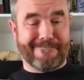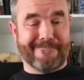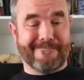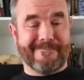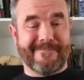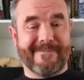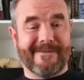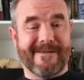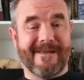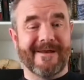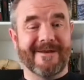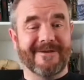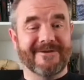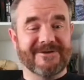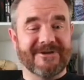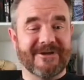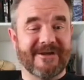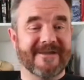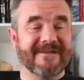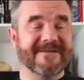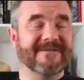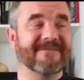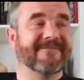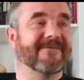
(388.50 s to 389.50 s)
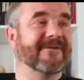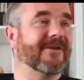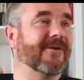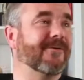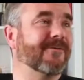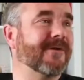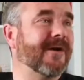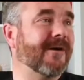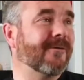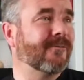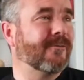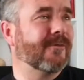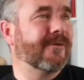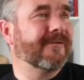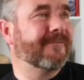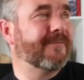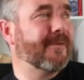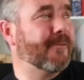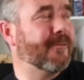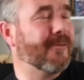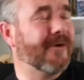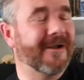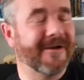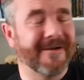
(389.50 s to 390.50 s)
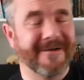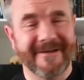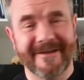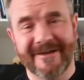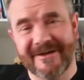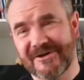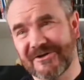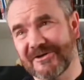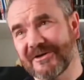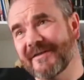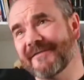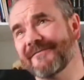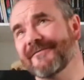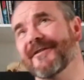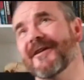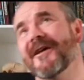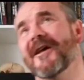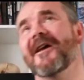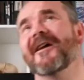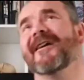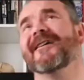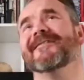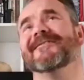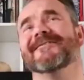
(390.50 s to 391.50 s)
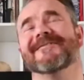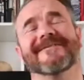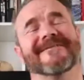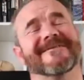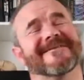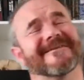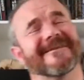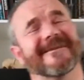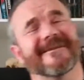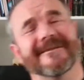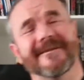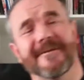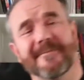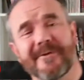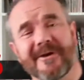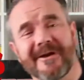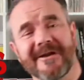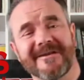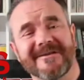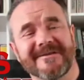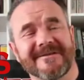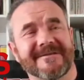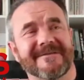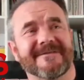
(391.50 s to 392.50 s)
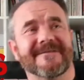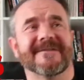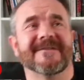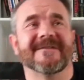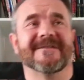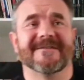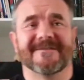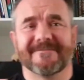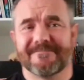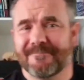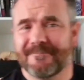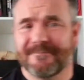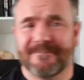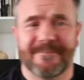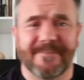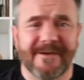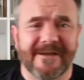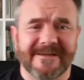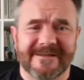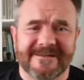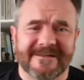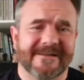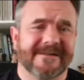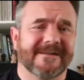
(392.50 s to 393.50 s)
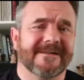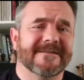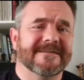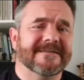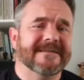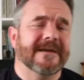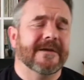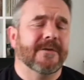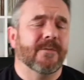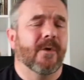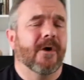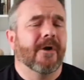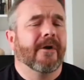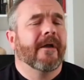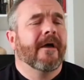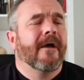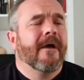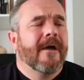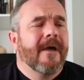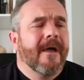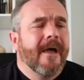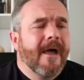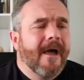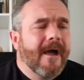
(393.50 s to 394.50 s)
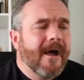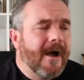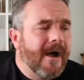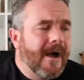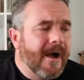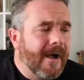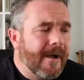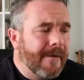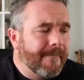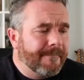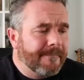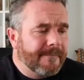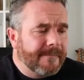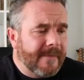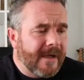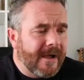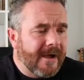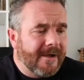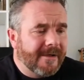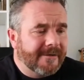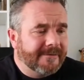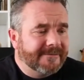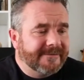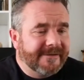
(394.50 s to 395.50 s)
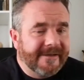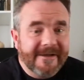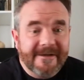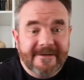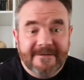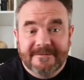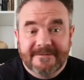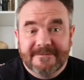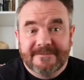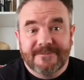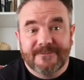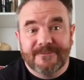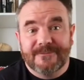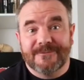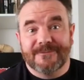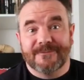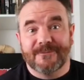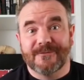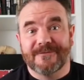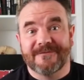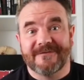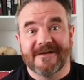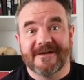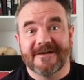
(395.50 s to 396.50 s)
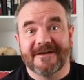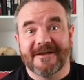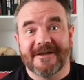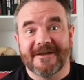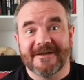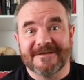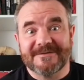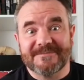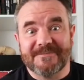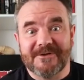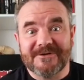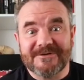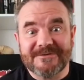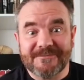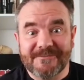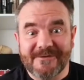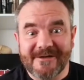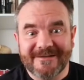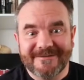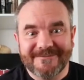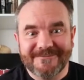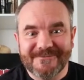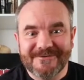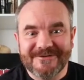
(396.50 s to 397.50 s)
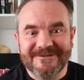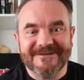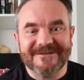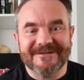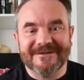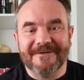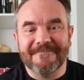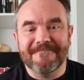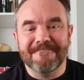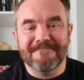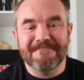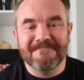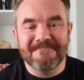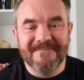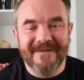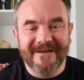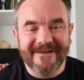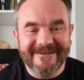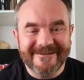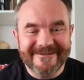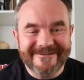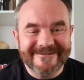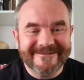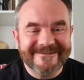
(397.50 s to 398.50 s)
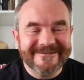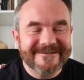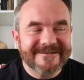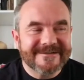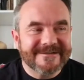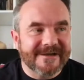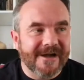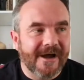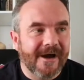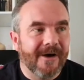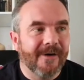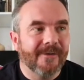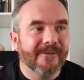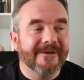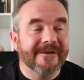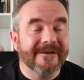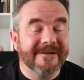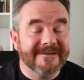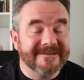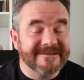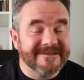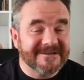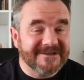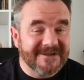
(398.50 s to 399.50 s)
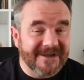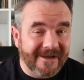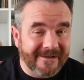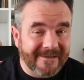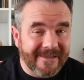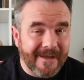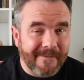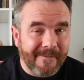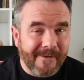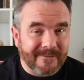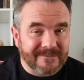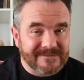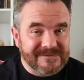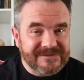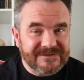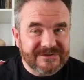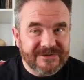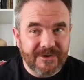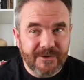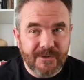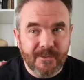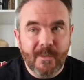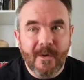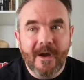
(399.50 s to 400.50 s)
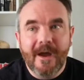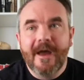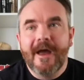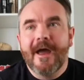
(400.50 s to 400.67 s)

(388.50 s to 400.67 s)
Hell on Shirts, if you don't know, we've been wearing their shit for ages and singing the praises since basically day one. And yeah, we're finally getting sponsored by them, which is amazing. So you need to check them out too.